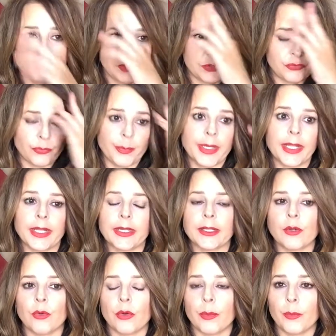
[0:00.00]
a
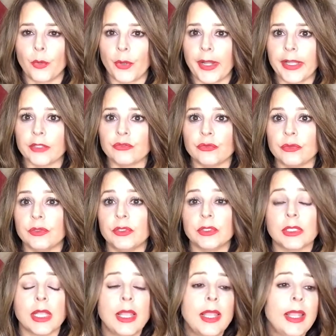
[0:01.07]
dramatic or a more natural look.